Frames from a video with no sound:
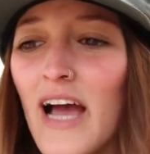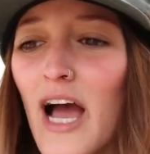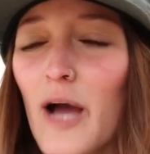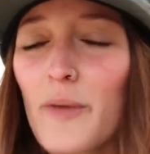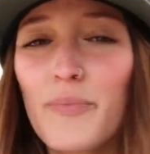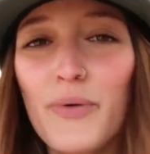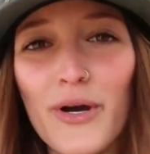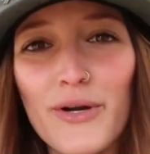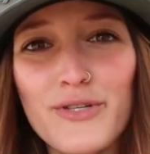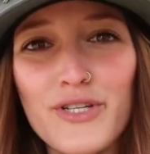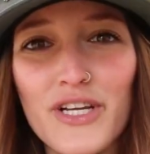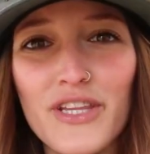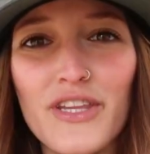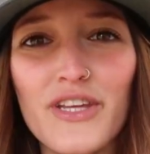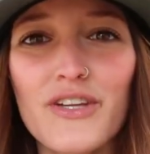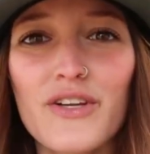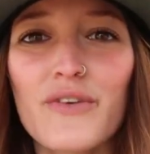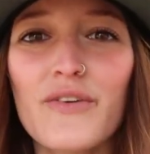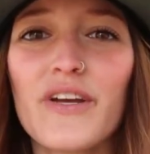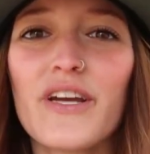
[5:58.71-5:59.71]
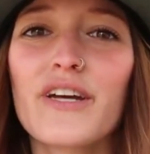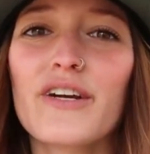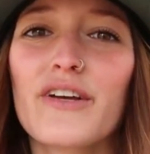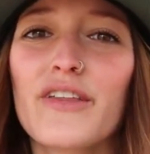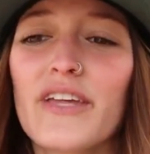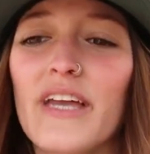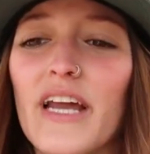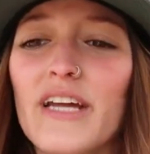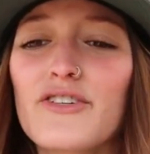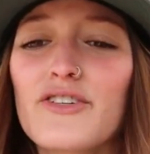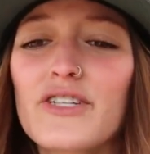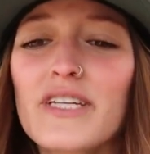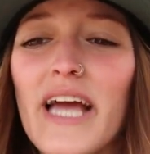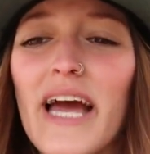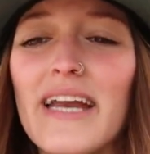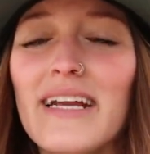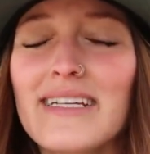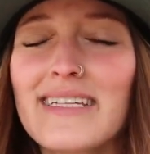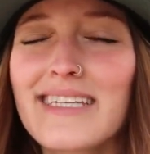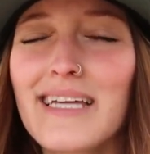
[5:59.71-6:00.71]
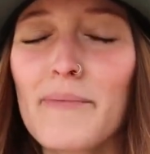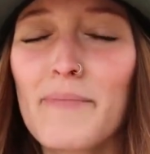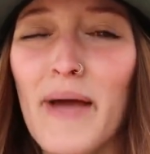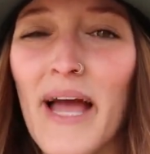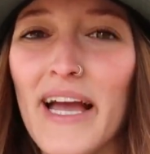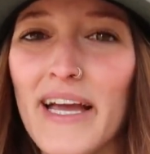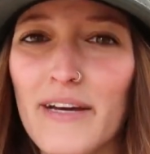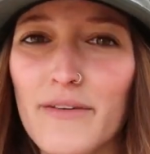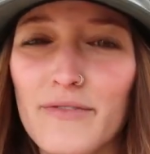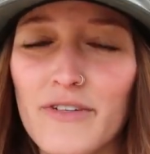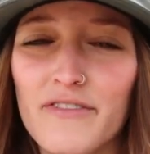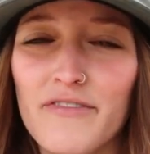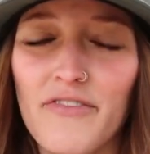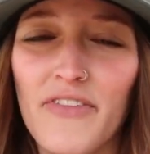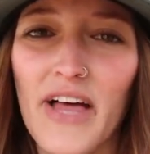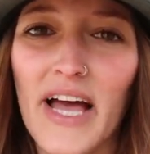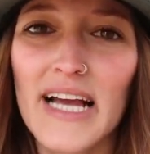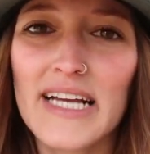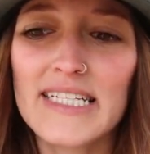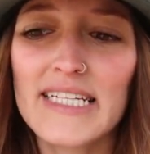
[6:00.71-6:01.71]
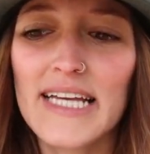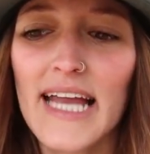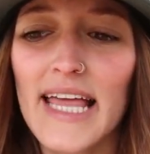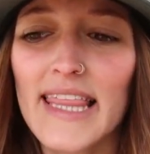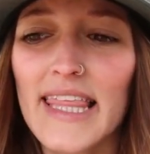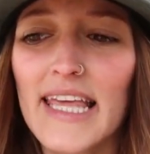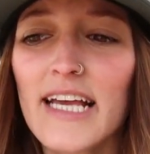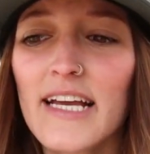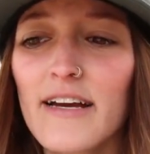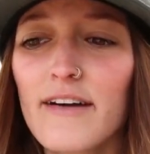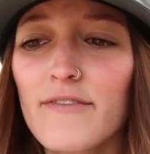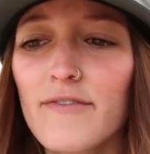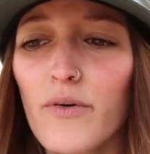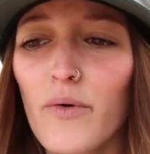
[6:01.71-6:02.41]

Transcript: approaching the new year that I just kind of sit back and reflect and I think of